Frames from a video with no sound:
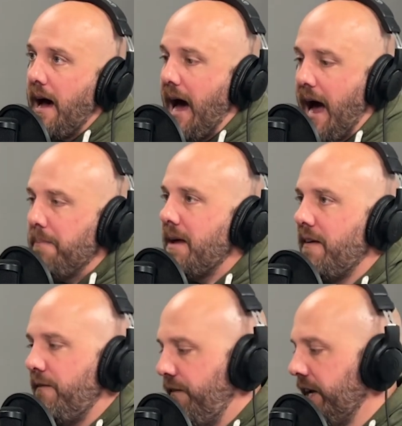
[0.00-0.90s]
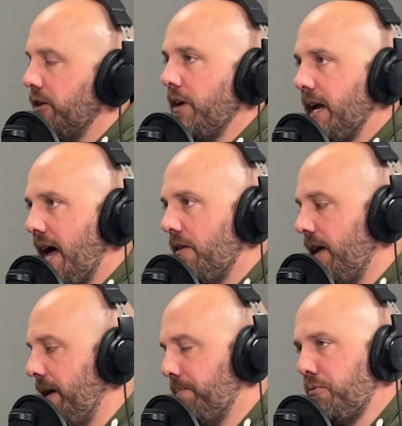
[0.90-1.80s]
I'm not figuring
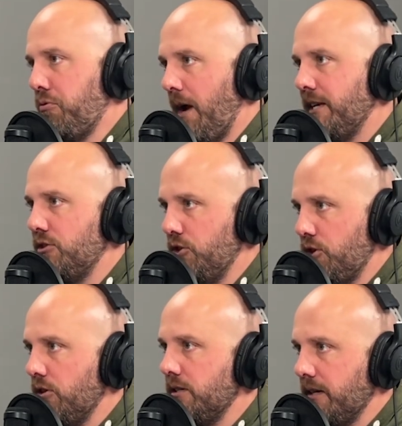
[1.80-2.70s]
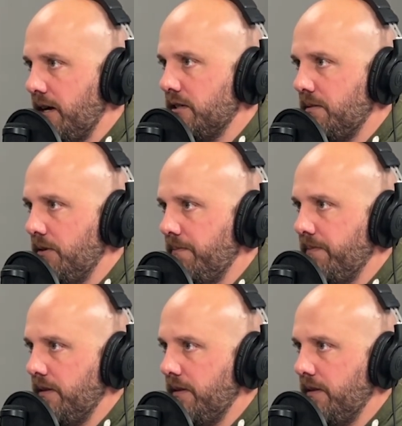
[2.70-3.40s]
out a price to charge the customer.